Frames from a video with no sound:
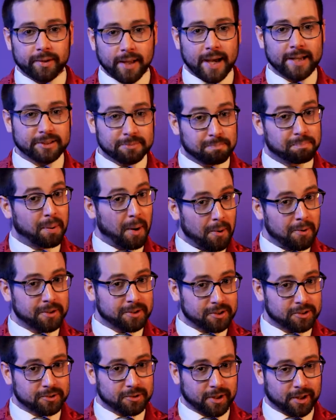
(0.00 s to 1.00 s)
last
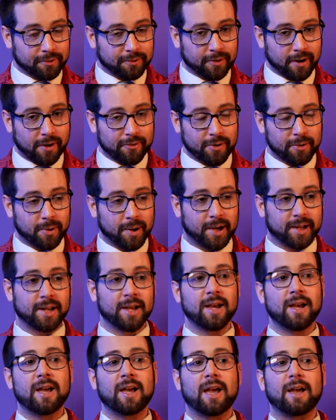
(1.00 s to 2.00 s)
bonus trick for everyone.
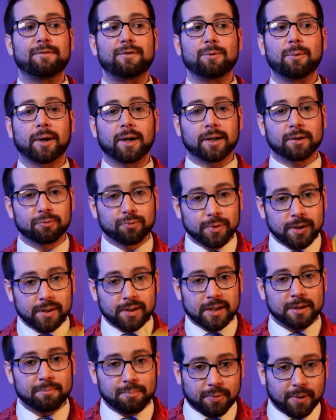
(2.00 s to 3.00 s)
If you want to
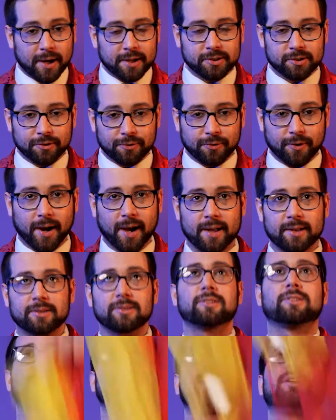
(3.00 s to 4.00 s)
really impress your
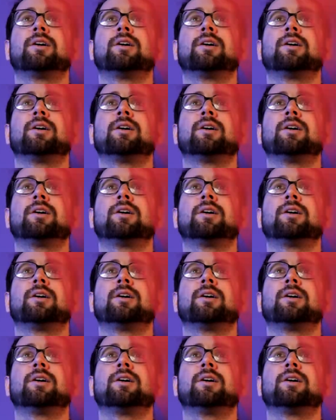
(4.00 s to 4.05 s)
friends,